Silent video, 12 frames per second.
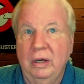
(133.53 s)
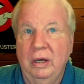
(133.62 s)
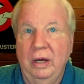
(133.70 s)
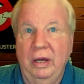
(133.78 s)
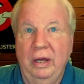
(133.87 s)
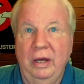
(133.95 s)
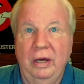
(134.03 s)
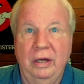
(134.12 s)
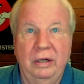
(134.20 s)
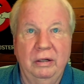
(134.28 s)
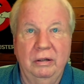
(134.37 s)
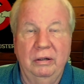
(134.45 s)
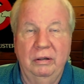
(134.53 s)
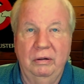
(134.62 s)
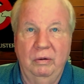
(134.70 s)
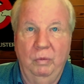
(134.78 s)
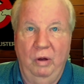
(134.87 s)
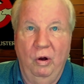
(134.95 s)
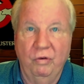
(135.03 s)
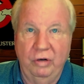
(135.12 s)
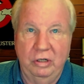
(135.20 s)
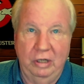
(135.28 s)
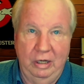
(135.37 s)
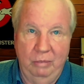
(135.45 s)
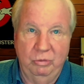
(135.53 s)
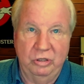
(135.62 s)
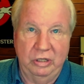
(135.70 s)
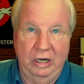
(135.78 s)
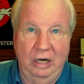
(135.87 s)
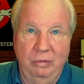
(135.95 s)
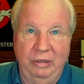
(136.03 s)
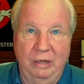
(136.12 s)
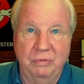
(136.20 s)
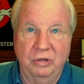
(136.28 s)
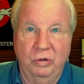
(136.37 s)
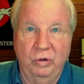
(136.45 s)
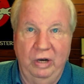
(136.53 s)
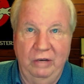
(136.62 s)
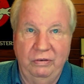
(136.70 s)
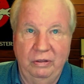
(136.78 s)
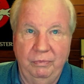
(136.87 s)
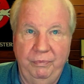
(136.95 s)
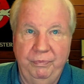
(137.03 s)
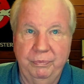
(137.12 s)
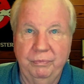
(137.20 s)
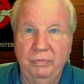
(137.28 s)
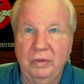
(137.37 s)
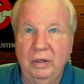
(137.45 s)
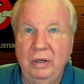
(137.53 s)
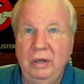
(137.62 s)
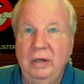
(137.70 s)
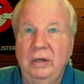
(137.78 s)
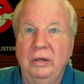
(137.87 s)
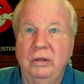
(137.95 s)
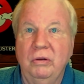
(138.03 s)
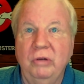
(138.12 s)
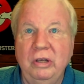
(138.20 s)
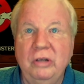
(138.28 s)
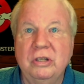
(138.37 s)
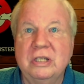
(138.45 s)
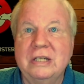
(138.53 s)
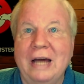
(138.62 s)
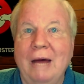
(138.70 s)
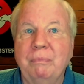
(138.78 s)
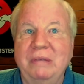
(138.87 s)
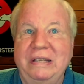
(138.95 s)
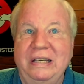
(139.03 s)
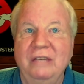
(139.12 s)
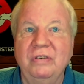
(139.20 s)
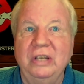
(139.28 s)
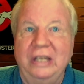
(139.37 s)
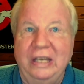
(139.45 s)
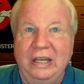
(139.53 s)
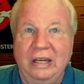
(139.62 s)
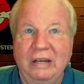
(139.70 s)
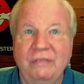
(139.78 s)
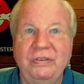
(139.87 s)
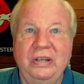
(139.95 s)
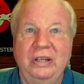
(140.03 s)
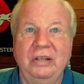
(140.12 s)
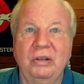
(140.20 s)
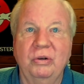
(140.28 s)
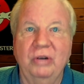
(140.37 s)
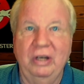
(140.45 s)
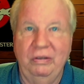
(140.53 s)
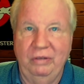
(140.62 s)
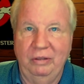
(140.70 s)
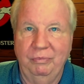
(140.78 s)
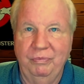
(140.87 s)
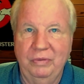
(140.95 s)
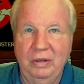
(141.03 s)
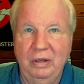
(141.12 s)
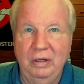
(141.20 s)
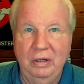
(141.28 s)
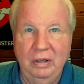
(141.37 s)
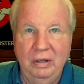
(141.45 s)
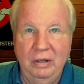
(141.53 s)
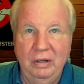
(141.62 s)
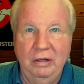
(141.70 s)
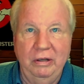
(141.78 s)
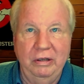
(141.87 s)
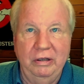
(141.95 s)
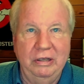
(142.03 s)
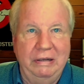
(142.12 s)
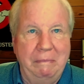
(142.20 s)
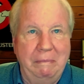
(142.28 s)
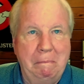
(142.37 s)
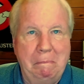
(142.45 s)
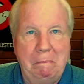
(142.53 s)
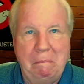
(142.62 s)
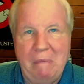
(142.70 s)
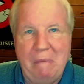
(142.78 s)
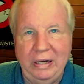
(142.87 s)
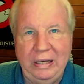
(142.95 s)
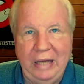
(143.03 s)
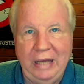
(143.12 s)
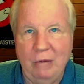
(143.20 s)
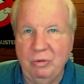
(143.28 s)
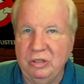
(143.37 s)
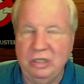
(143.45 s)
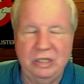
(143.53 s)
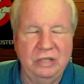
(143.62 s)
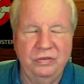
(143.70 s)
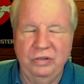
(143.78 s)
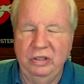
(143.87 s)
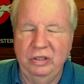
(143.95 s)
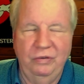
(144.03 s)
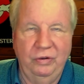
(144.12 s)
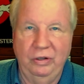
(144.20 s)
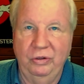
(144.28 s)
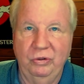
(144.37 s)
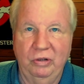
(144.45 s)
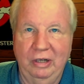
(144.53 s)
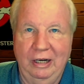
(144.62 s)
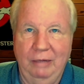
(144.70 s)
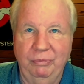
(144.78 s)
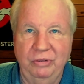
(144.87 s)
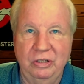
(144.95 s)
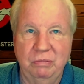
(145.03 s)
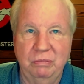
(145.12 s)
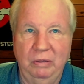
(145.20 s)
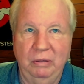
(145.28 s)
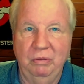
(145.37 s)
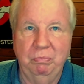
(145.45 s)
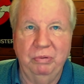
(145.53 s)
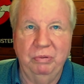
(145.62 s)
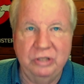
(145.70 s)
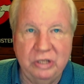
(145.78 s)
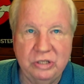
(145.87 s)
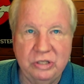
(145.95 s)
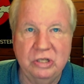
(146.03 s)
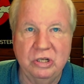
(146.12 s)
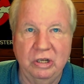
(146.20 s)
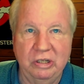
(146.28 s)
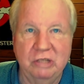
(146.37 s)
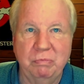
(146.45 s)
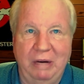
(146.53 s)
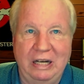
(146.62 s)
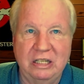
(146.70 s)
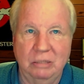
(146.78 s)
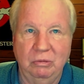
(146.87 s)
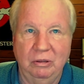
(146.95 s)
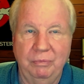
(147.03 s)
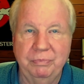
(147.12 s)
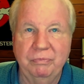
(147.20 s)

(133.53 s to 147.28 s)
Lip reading: and over time, desire becomes a craving. You need to stop giving in, feeding the craving. In many habits, this is very difficult to accomplish, but with persistence, it is possible.